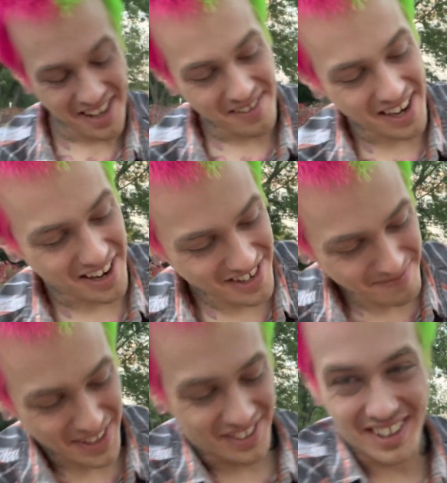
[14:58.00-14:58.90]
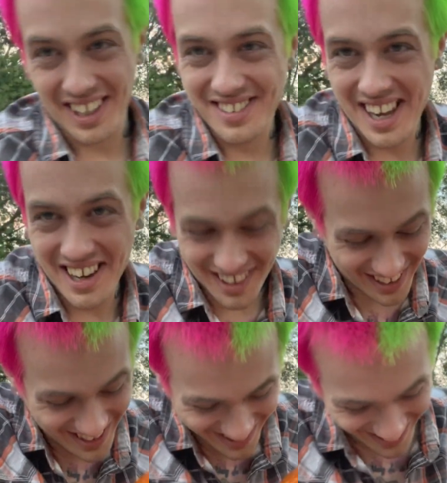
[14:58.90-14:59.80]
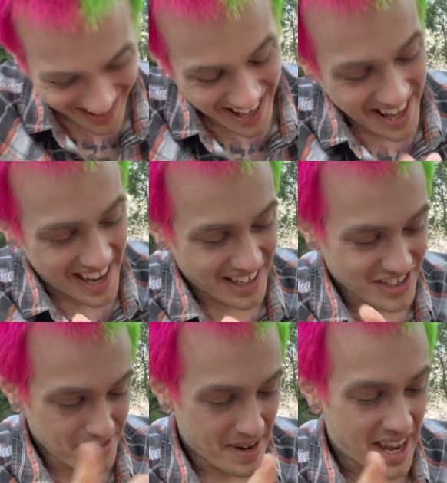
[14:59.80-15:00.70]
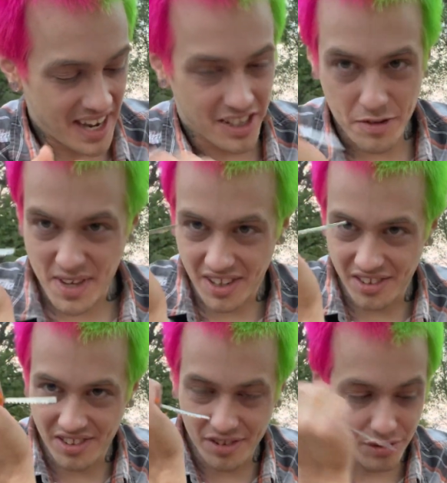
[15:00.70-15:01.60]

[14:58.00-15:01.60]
My arm is getting tired. Actually, my hand, because this